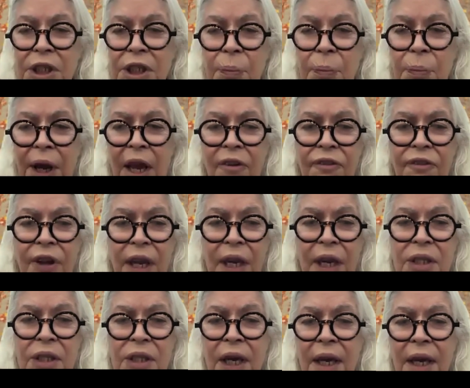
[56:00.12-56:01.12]
his bare
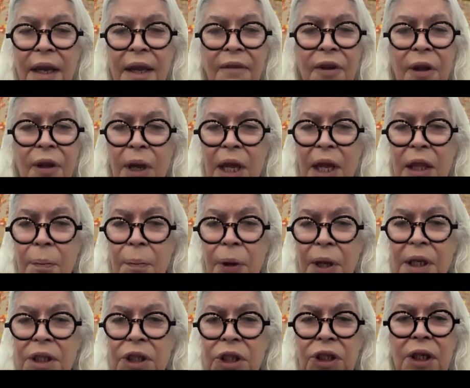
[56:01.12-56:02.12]
feet, giving me the
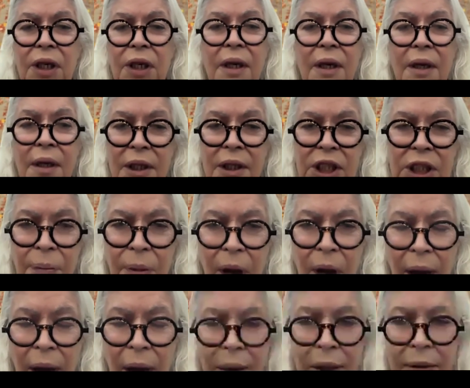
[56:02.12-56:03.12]
biggest smile.
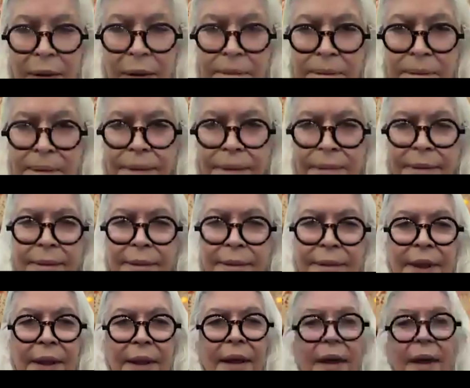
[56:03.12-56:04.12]

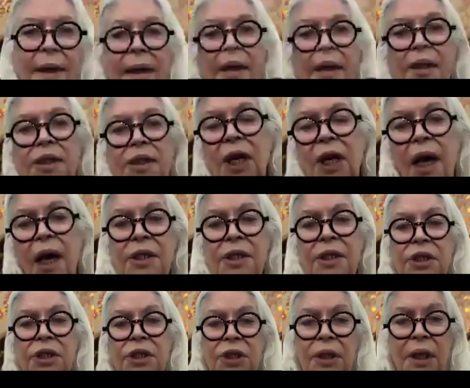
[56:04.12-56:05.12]
Scientists,
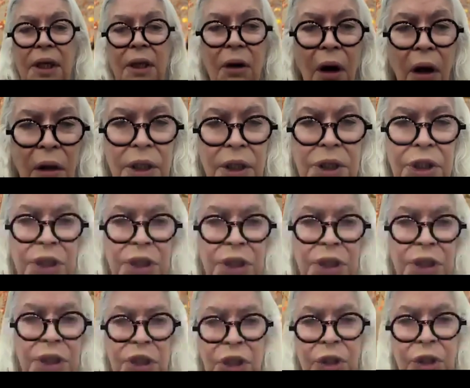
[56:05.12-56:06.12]
ecologists,
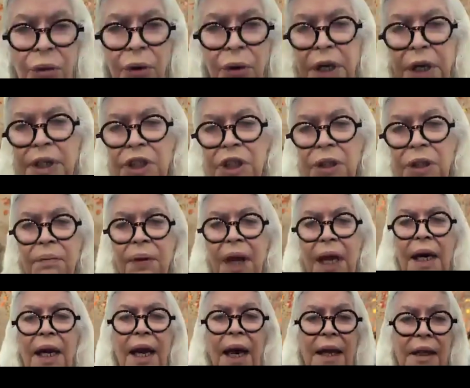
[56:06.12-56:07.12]
historians, and many
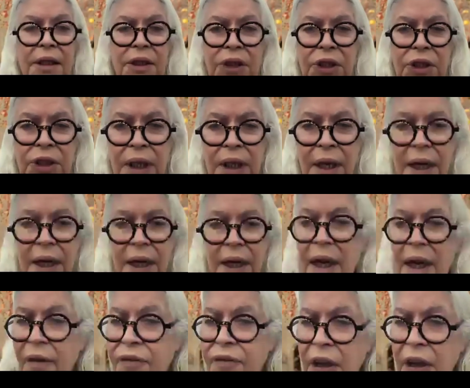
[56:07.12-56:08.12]
others
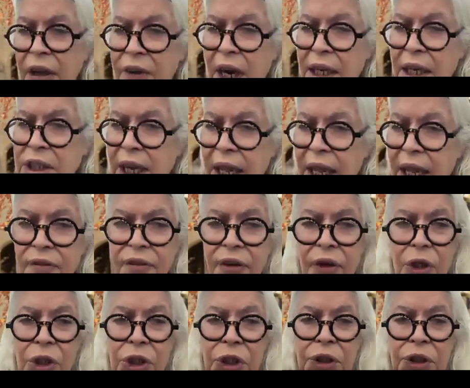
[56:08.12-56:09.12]
have given us other
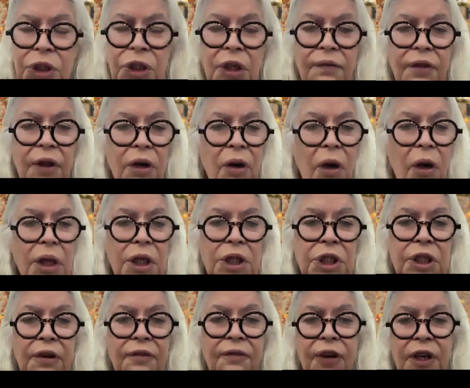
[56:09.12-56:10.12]
versions of the knowledge
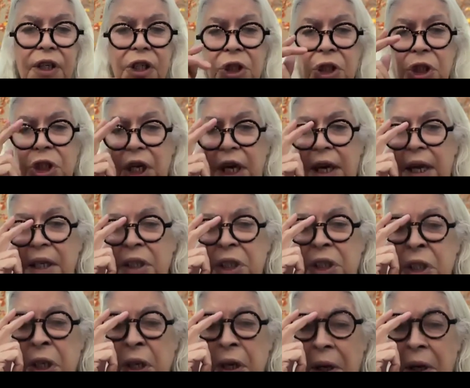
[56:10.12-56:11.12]
that Victor
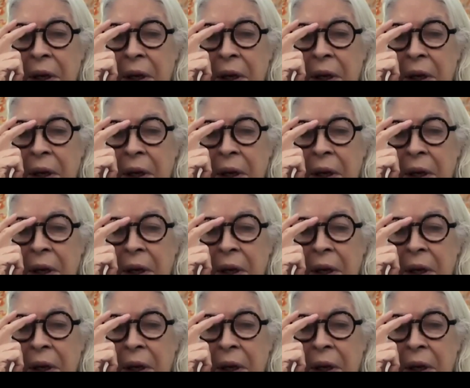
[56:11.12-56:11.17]
shares,